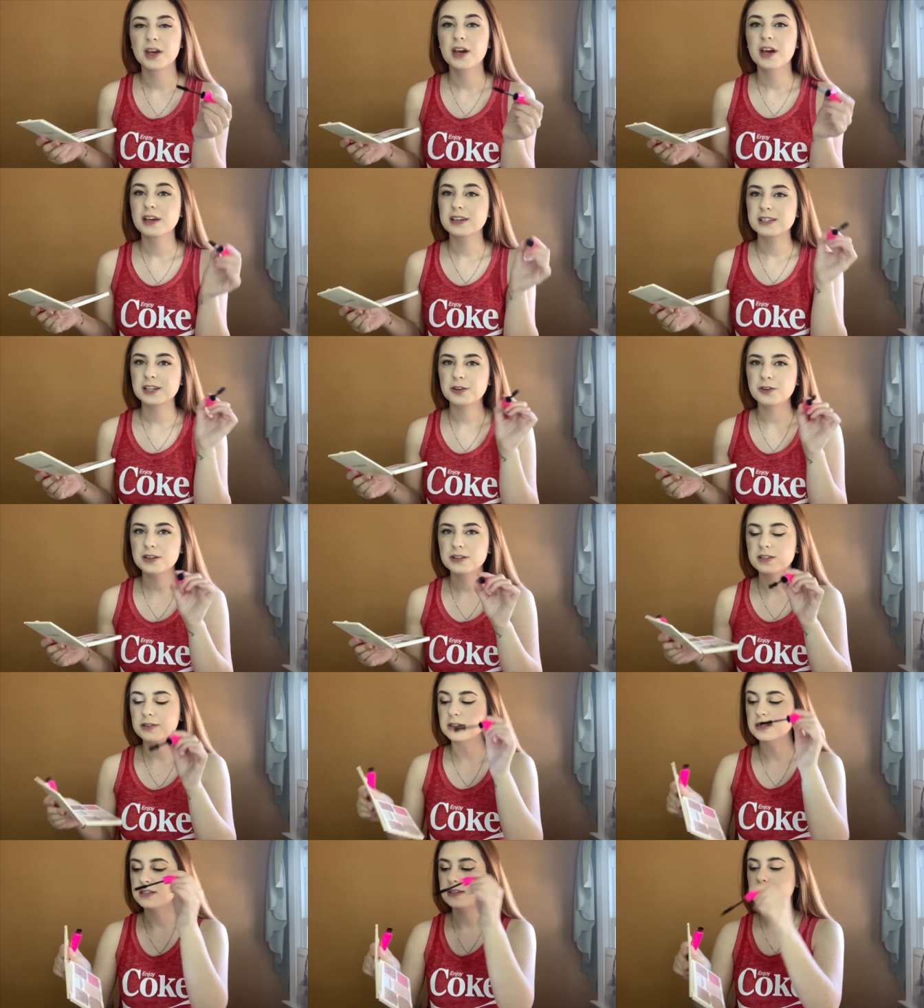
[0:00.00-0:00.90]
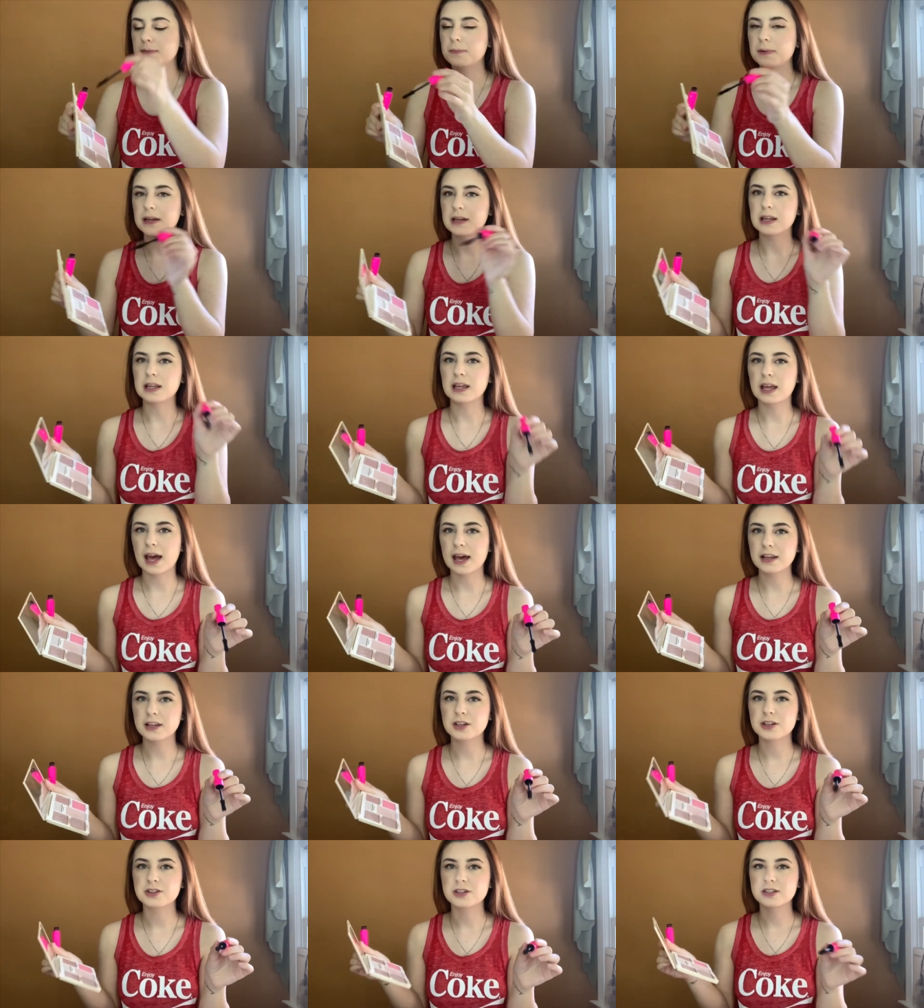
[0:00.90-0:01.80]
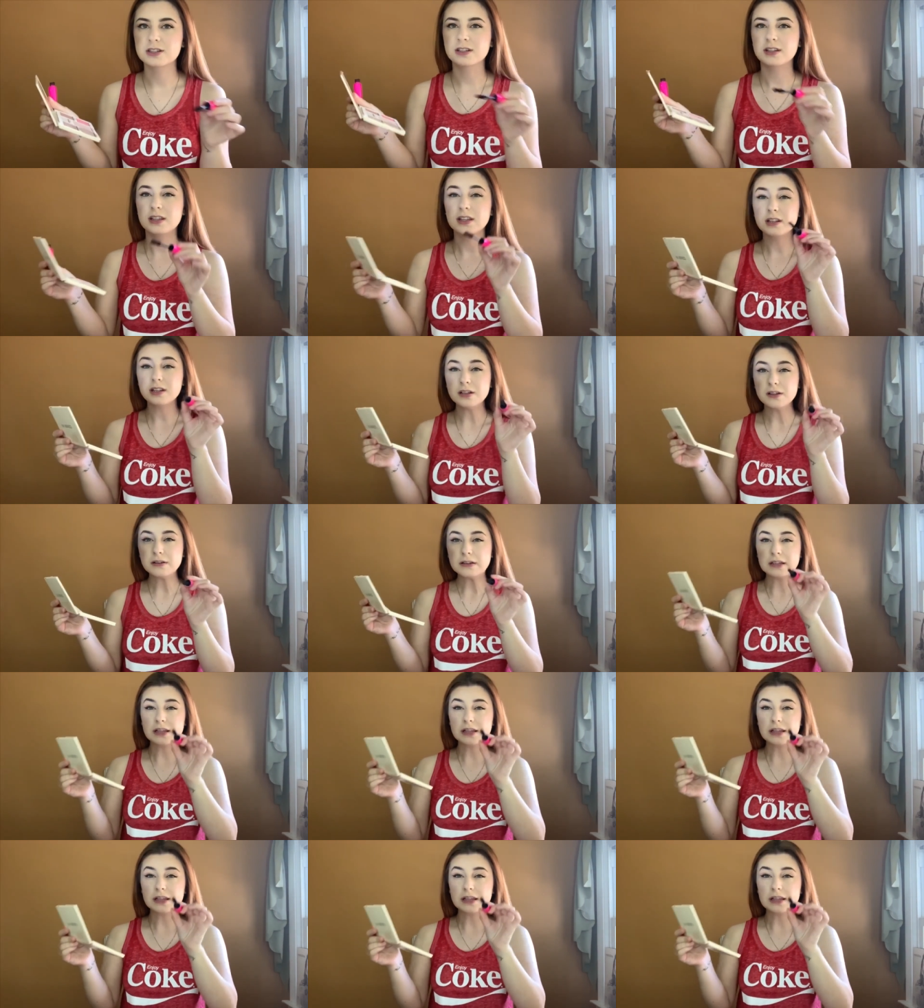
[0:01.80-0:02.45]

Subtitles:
because I don't like to dip in again, because it's a little